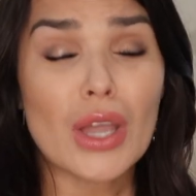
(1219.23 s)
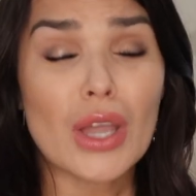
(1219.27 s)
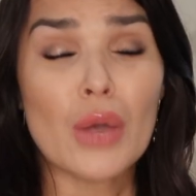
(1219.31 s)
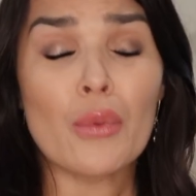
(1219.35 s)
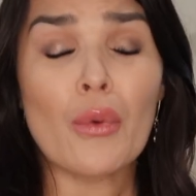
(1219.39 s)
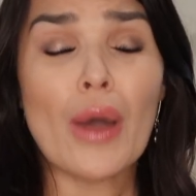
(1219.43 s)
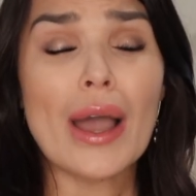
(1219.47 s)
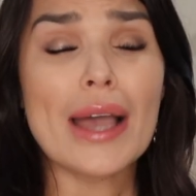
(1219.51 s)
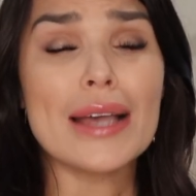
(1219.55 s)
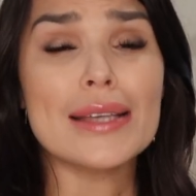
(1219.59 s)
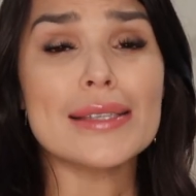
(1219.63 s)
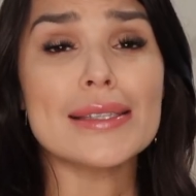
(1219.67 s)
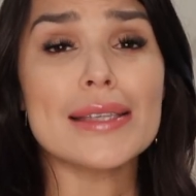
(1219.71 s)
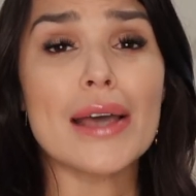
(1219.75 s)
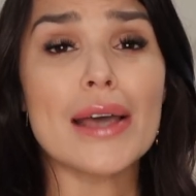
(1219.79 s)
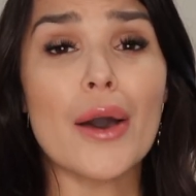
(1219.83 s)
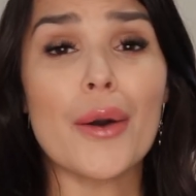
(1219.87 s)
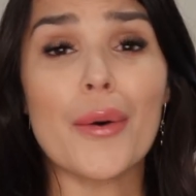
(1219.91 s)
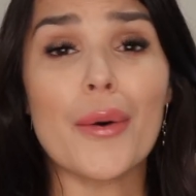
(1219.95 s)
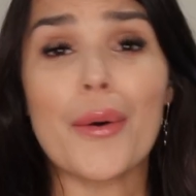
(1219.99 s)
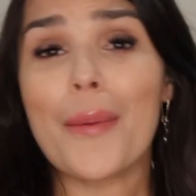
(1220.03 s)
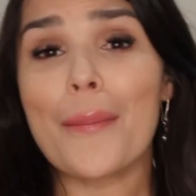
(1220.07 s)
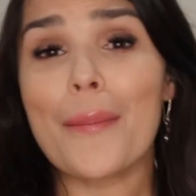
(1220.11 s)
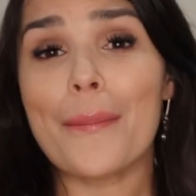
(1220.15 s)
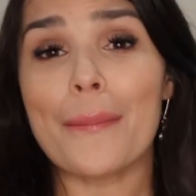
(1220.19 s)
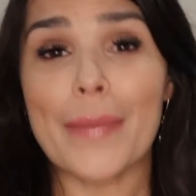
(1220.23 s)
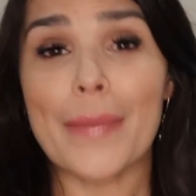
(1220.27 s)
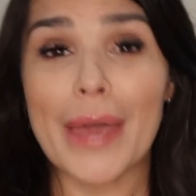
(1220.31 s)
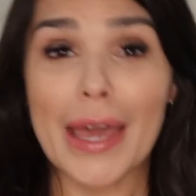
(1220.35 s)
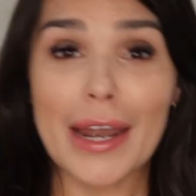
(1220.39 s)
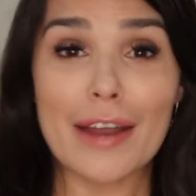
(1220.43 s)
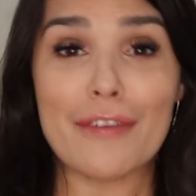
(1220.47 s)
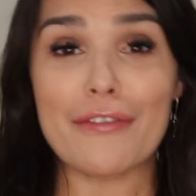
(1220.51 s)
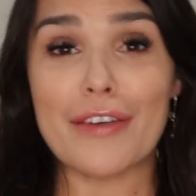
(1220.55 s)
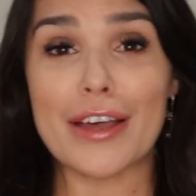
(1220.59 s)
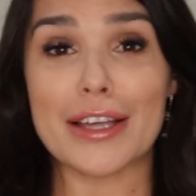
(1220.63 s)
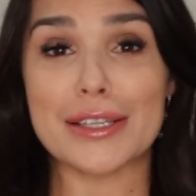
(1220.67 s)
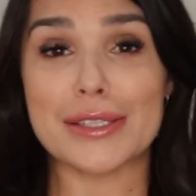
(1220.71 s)
YSL
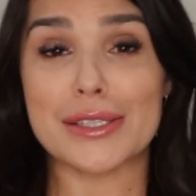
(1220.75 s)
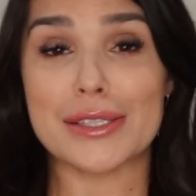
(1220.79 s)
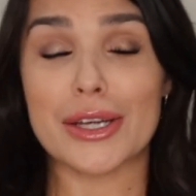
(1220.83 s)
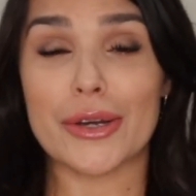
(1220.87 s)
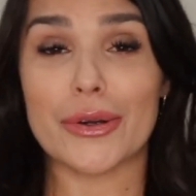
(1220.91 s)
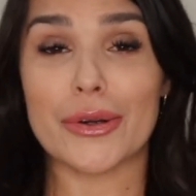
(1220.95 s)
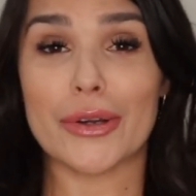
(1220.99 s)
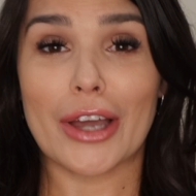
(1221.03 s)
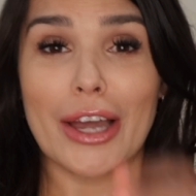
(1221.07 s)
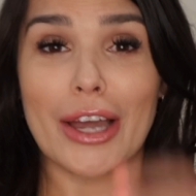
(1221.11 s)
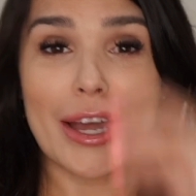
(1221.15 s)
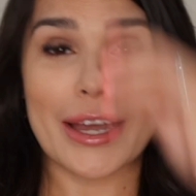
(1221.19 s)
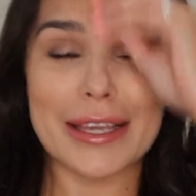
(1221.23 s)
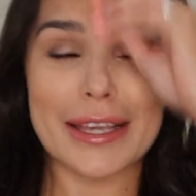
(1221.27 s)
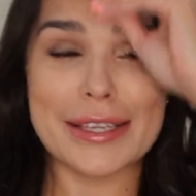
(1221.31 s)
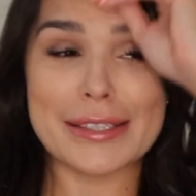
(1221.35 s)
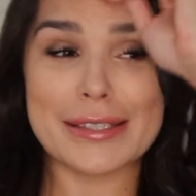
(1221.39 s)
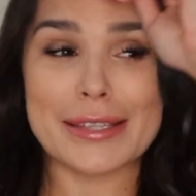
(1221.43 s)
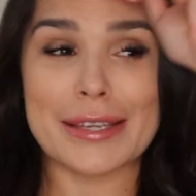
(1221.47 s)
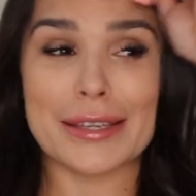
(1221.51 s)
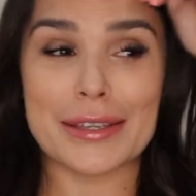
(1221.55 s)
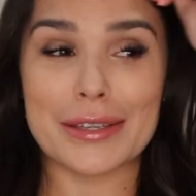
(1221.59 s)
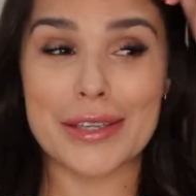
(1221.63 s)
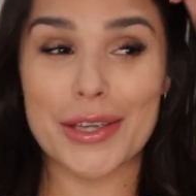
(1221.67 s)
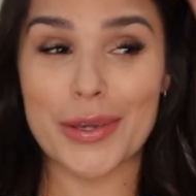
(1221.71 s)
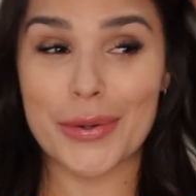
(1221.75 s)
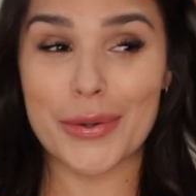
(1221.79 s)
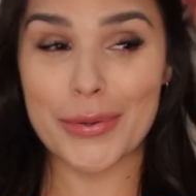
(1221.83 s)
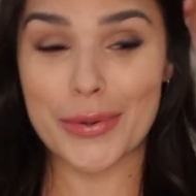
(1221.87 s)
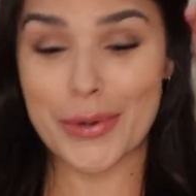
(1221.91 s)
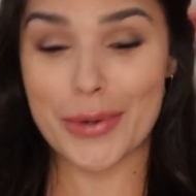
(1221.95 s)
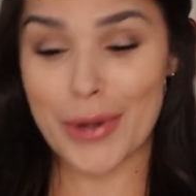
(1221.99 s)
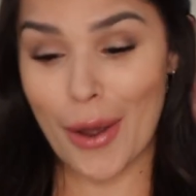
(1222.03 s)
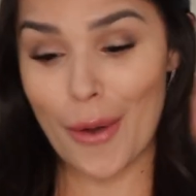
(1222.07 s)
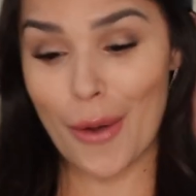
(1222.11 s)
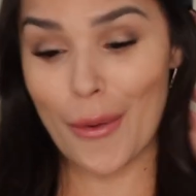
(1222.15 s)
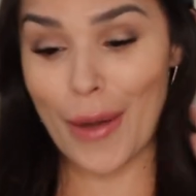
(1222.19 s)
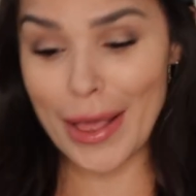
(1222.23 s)
Manifesto, guys. You
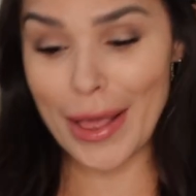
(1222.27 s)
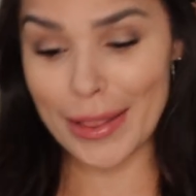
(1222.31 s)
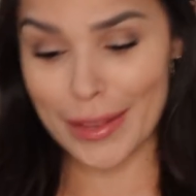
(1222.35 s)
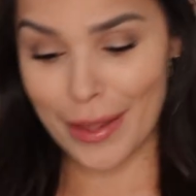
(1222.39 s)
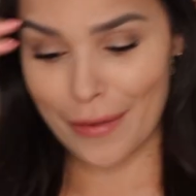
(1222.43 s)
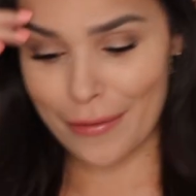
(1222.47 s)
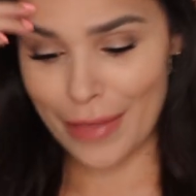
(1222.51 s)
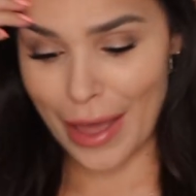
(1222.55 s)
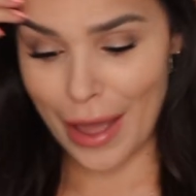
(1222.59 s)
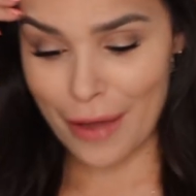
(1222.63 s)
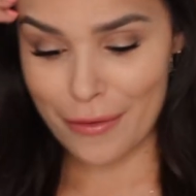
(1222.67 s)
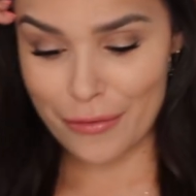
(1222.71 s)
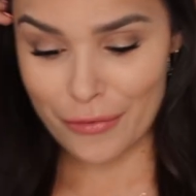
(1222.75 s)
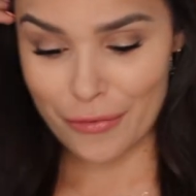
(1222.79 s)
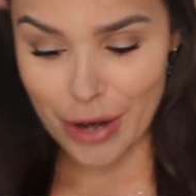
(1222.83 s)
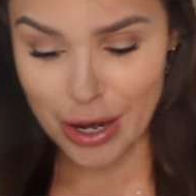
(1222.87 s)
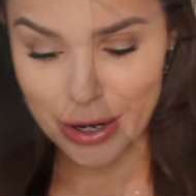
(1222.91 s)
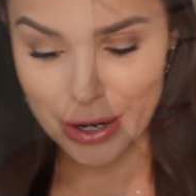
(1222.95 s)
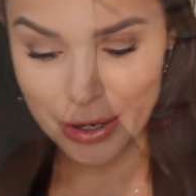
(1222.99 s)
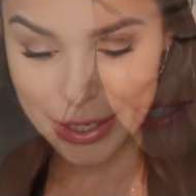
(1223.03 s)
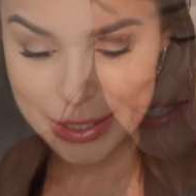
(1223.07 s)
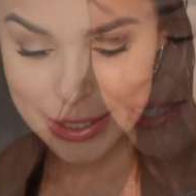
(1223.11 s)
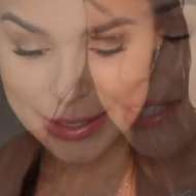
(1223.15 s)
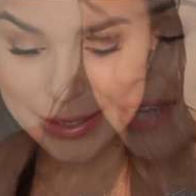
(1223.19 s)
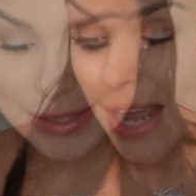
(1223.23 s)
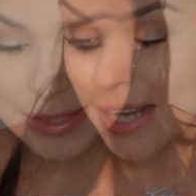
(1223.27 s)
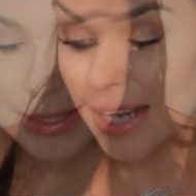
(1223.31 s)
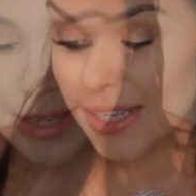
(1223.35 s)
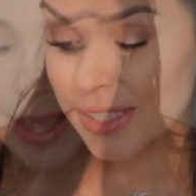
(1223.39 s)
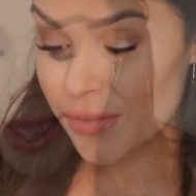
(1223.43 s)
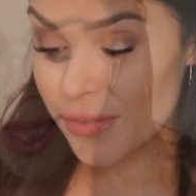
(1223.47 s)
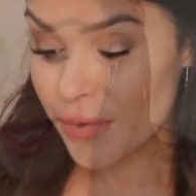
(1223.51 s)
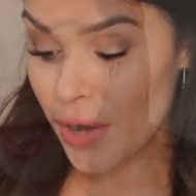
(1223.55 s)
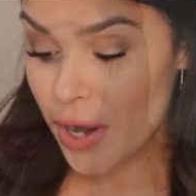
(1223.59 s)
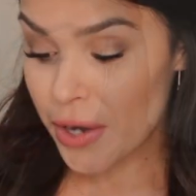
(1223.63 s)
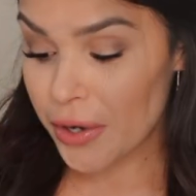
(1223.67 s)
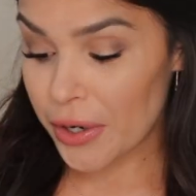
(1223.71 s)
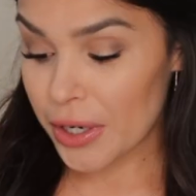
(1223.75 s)
know I love that fragrance. This next
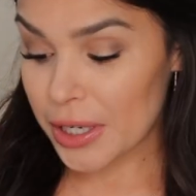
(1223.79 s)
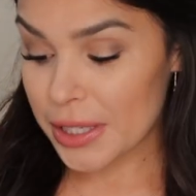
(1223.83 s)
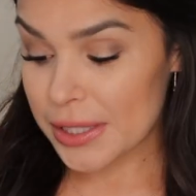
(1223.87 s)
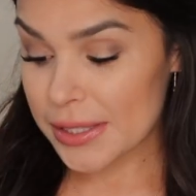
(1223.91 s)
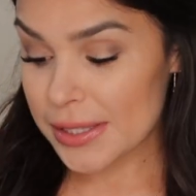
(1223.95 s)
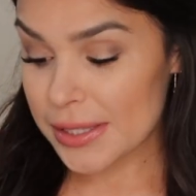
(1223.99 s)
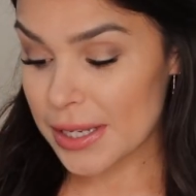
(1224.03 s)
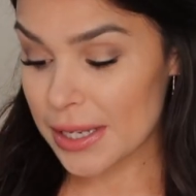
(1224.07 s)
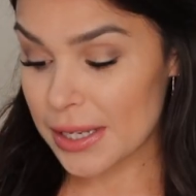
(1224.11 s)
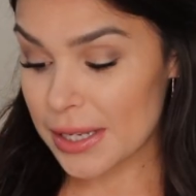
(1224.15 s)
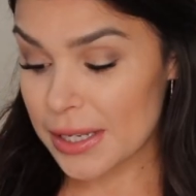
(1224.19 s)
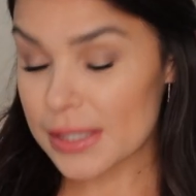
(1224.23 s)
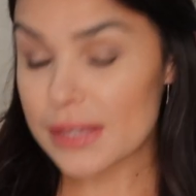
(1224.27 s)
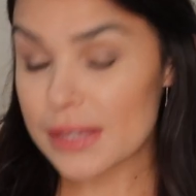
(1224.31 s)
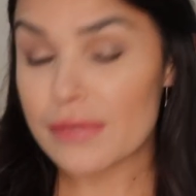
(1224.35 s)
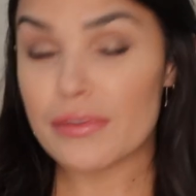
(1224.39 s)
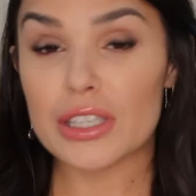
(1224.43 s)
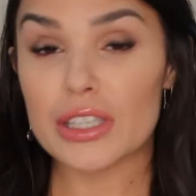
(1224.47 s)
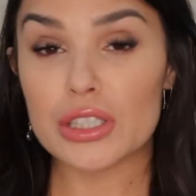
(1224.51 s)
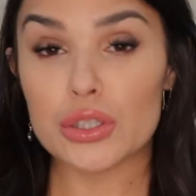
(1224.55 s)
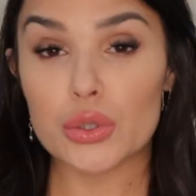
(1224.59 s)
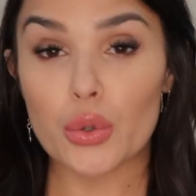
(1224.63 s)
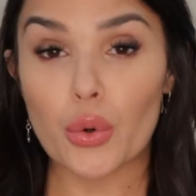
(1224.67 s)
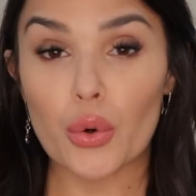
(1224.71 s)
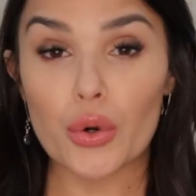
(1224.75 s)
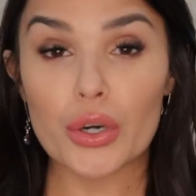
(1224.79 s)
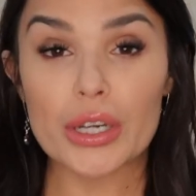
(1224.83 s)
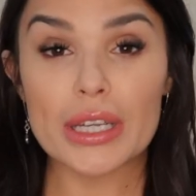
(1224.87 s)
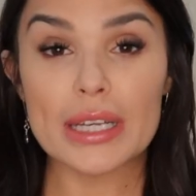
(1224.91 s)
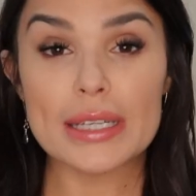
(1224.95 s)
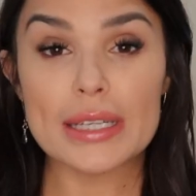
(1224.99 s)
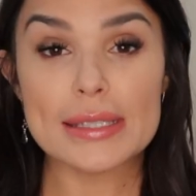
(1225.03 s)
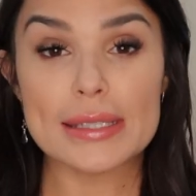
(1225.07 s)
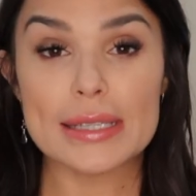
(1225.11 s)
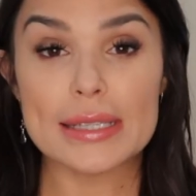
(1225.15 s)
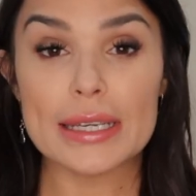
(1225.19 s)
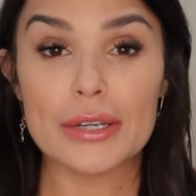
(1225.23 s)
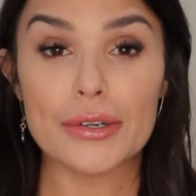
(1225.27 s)
fragrance is
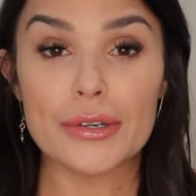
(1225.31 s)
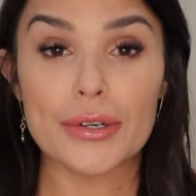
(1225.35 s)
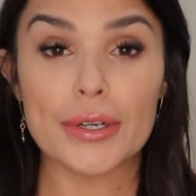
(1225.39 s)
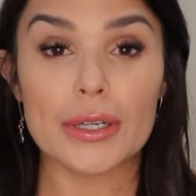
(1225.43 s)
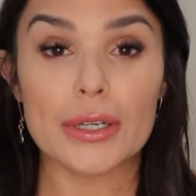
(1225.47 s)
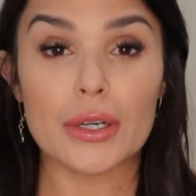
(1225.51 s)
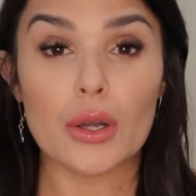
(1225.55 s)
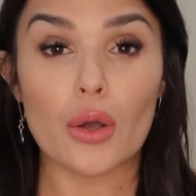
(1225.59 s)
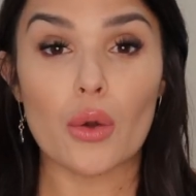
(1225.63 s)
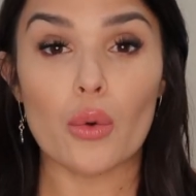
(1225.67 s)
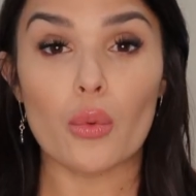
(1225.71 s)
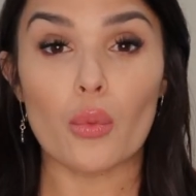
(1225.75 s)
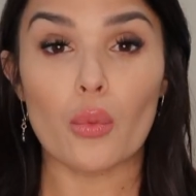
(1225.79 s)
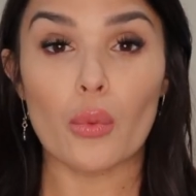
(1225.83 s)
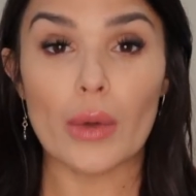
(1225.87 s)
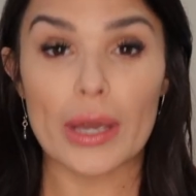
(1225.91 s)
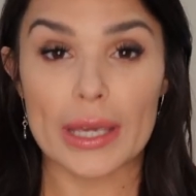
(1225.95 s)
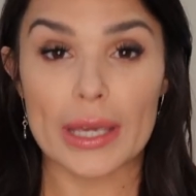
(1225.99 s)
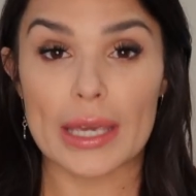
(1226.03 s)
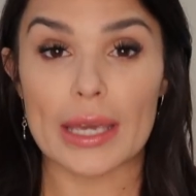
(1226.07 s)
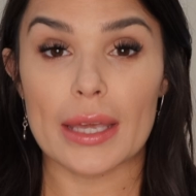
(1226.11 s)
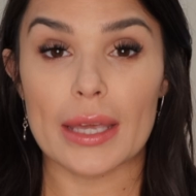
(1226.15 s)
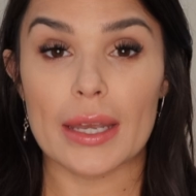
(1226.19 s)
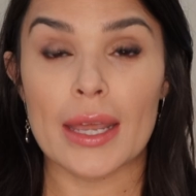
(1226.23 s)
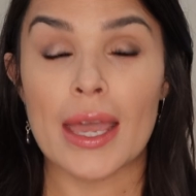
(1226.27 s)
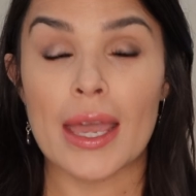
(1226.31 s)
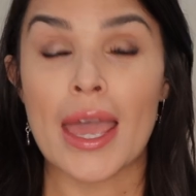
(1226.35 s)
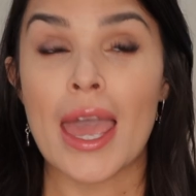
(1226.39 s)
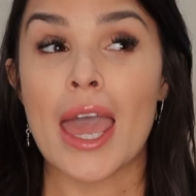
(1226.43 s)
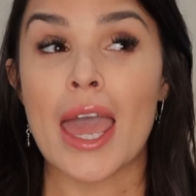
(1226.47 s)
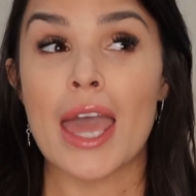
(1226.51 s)
Victoria's Secret Wicked.